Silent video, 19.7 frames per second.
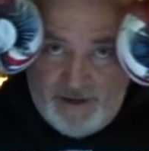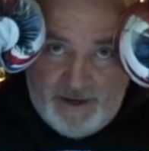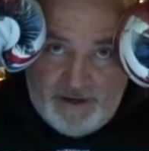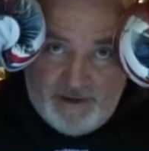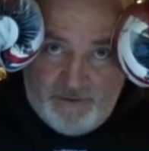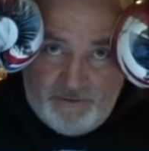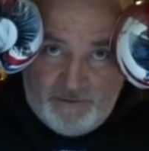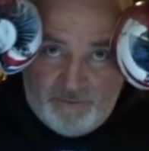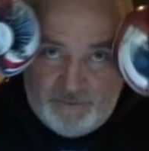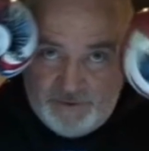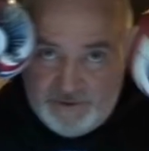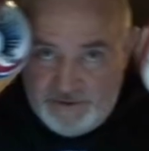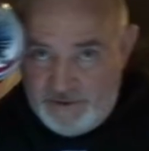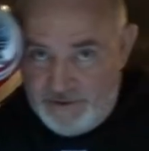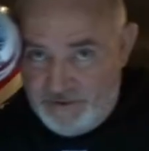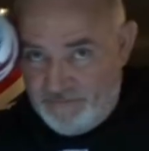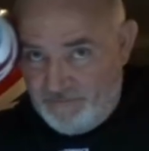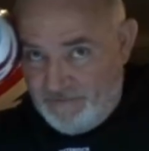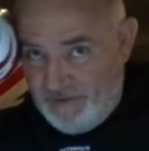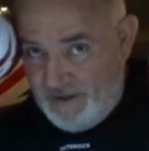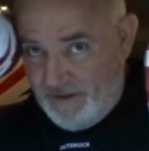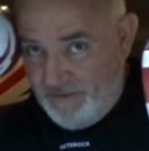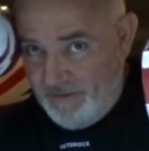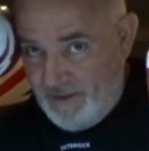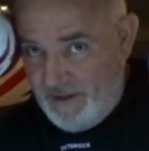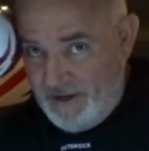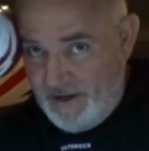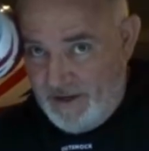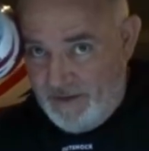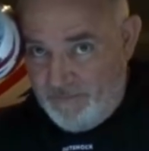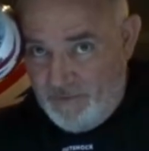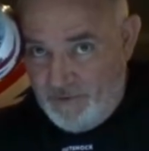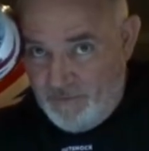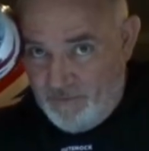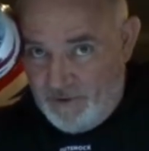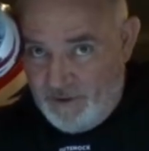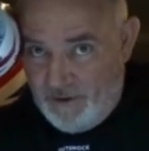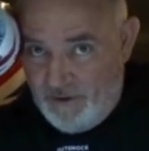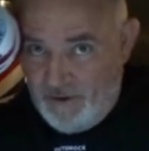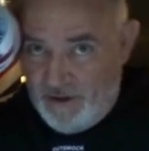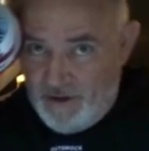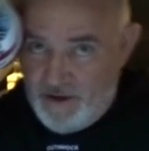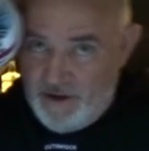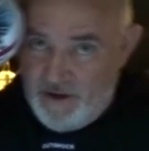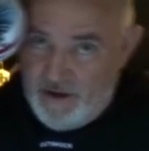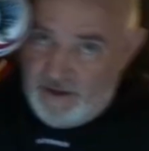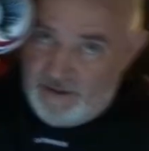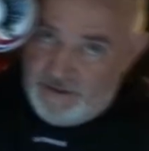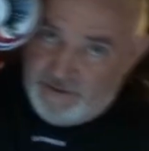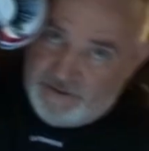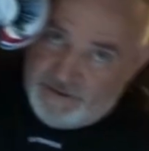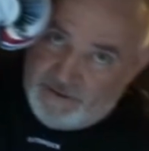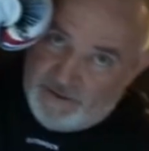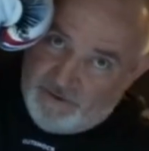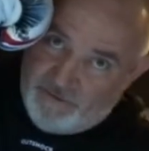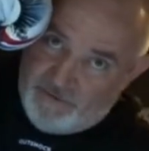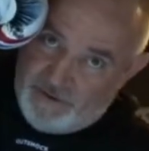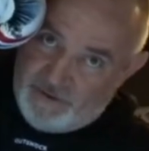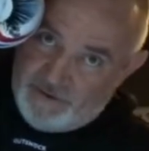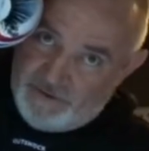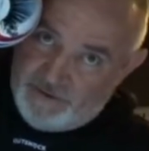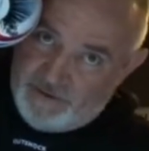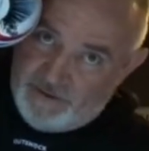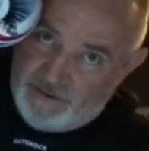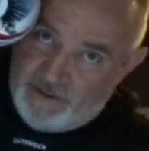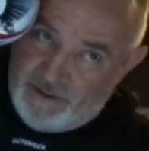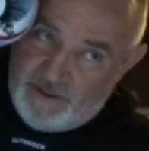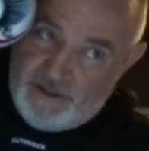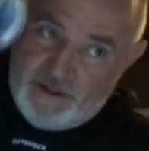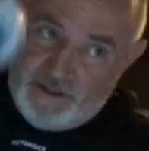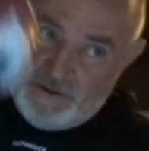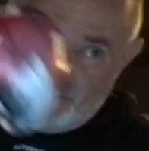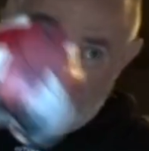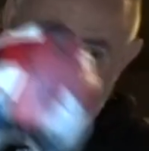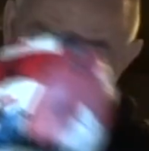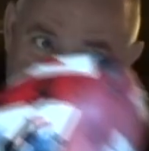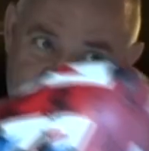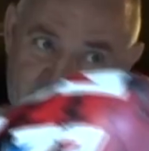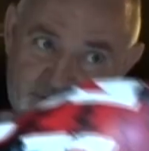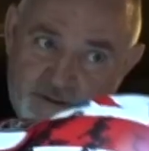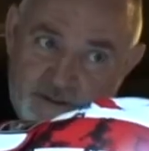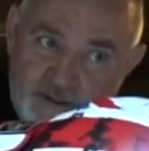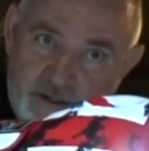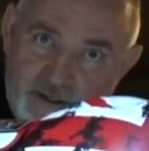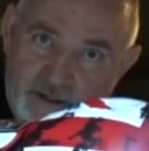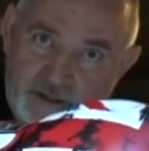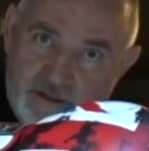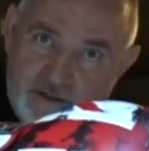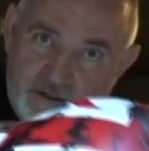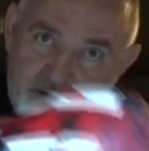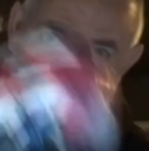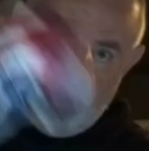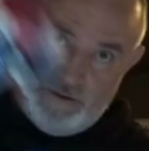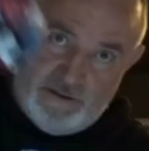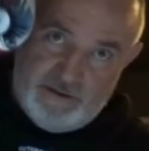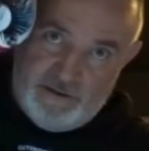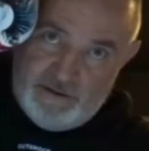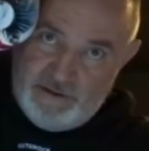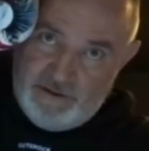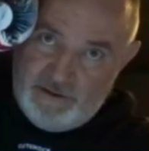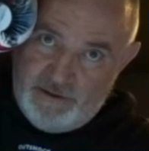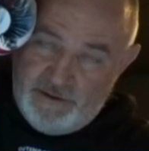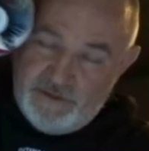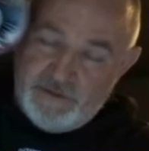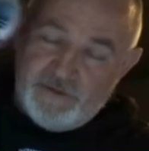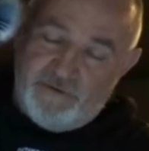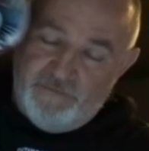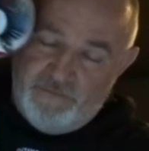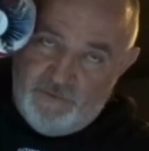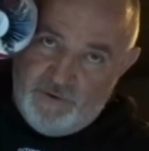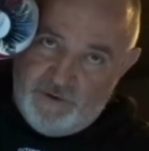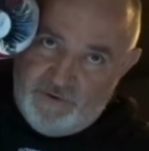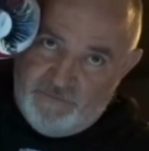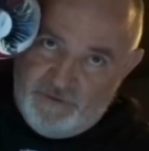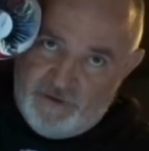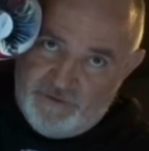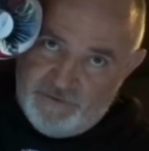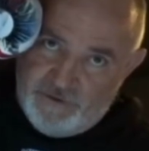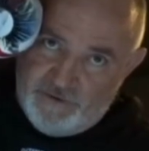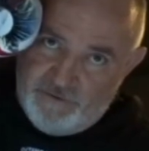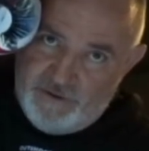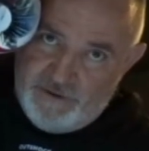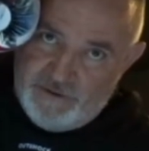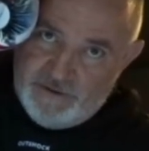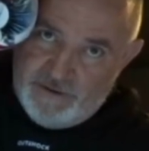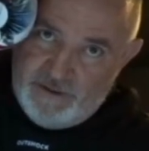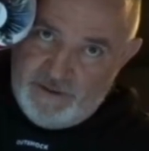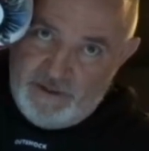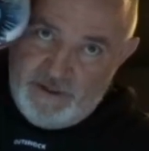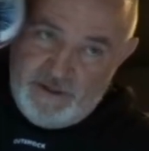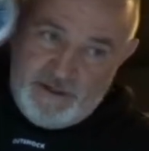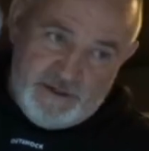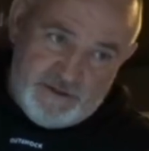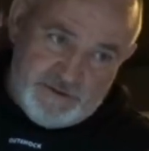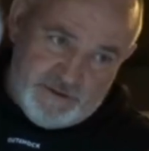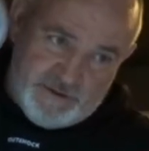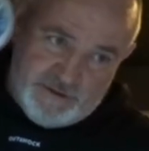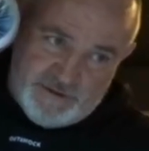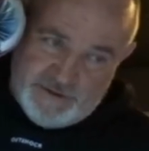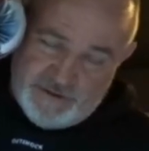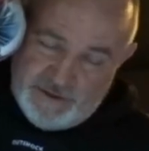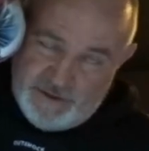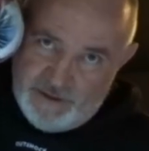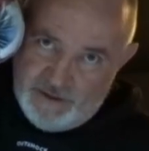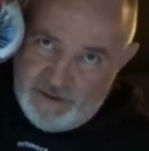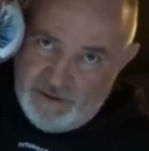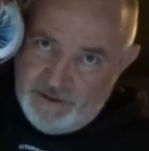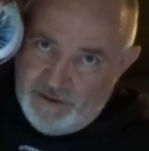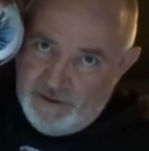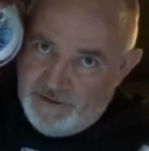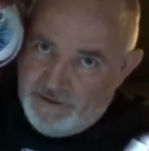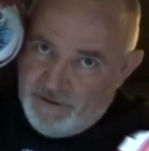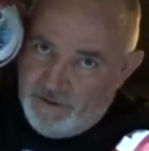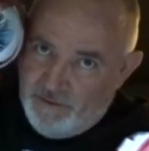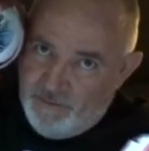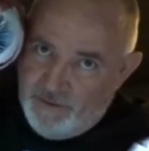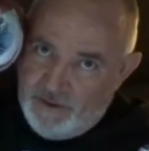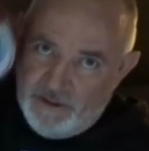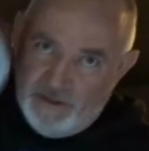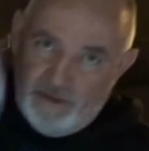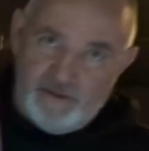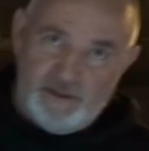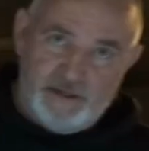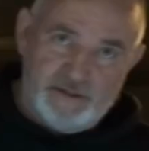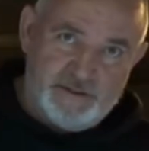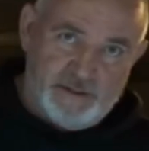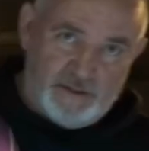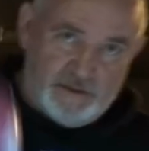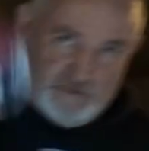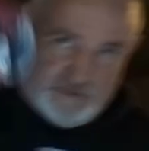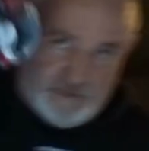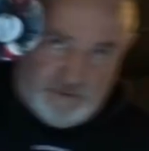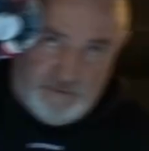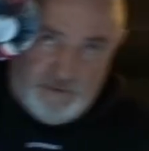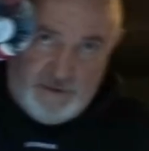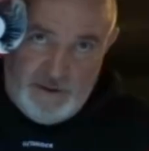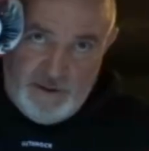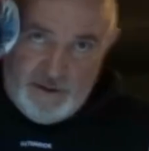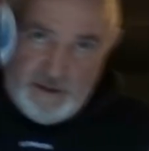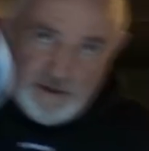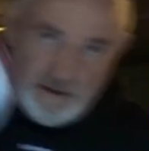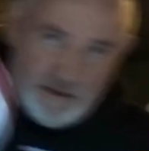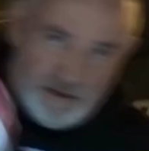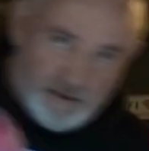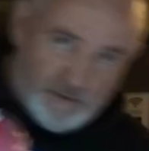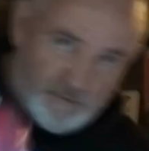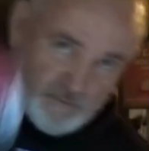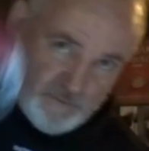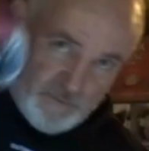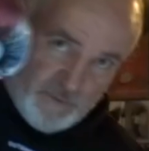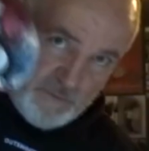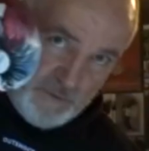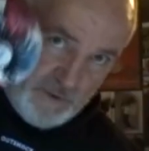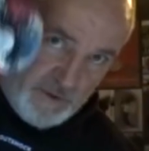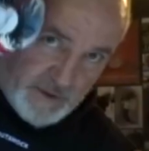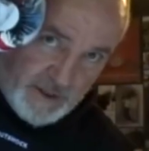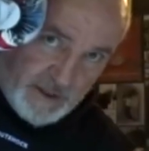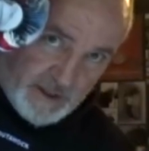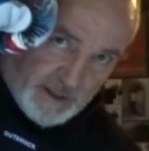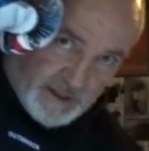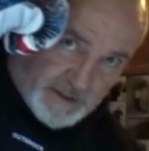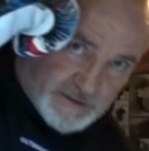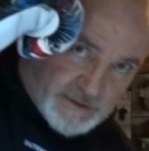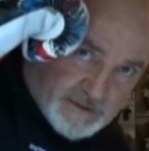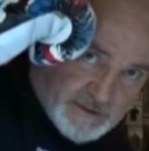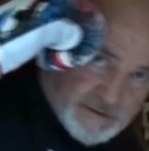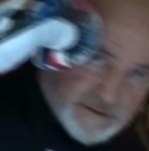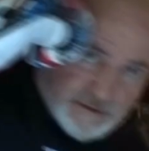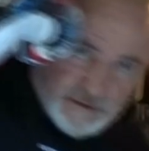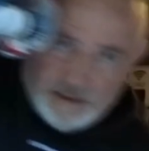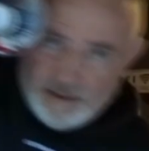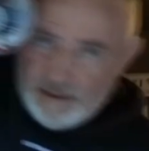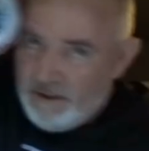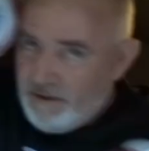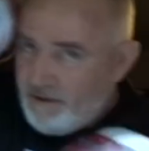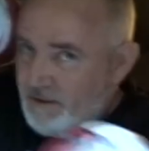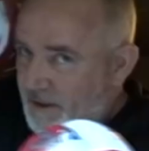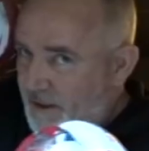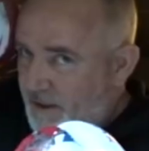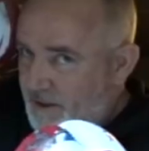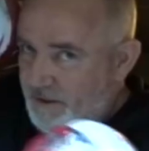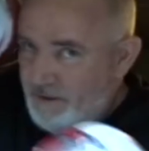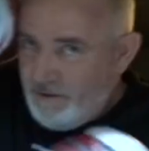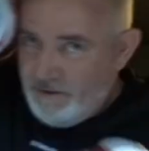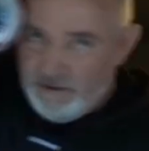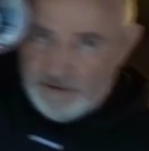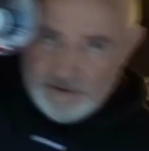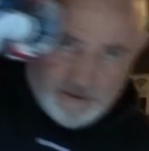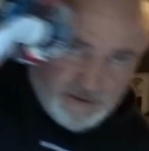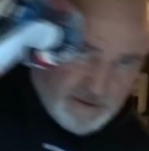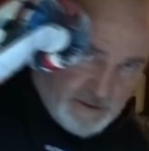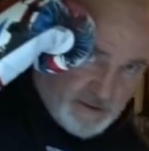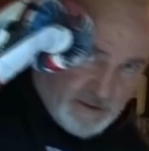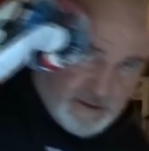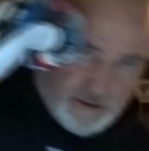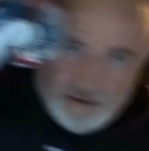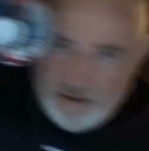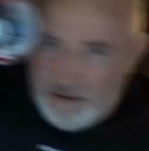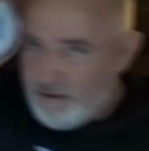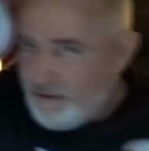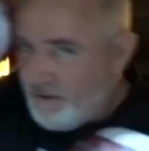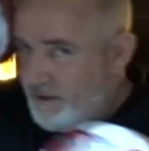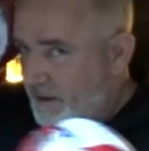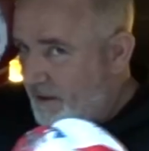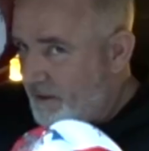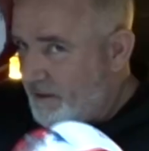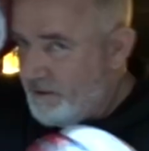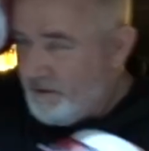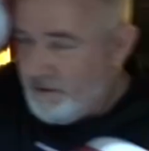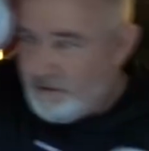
angle which is flat there, but we're going 90 degrees, as you can see, sorry, 45 degrees, as you can see, is coming in at that angle. So what we're looking at is like that, like that,